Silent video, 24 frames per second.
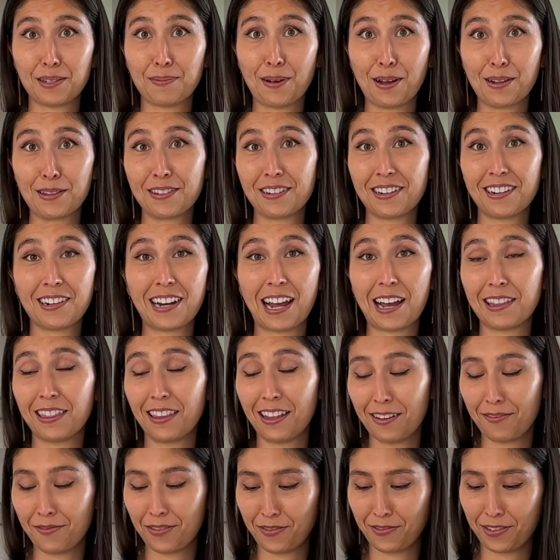sponsored. I'd
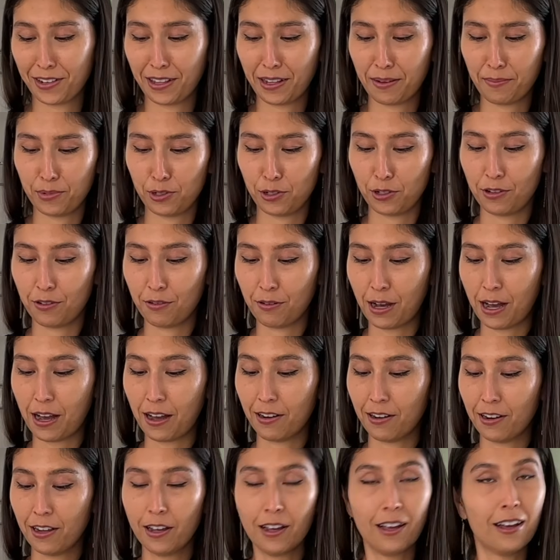love for them to
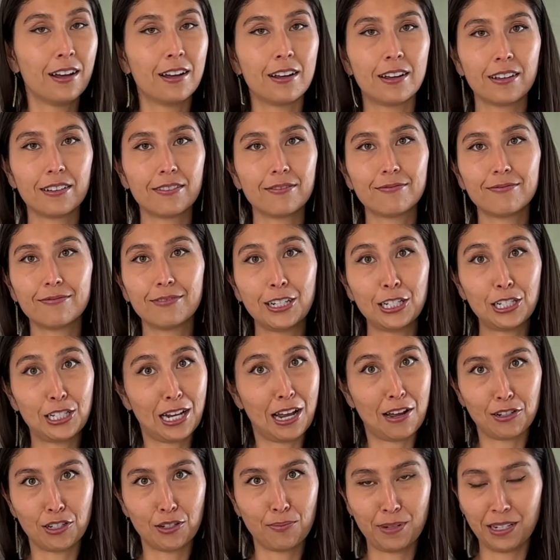reach
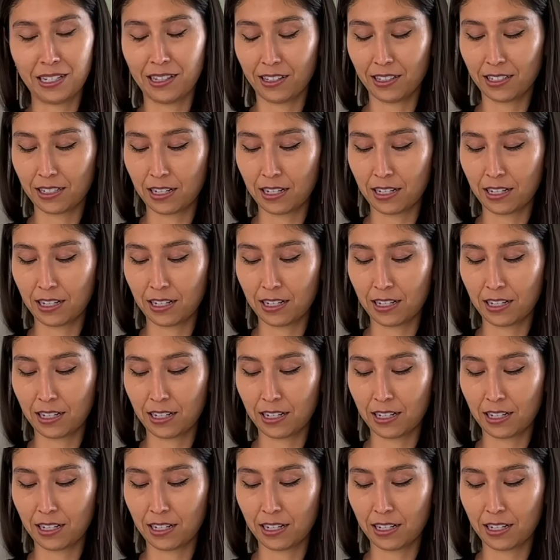out to me, let's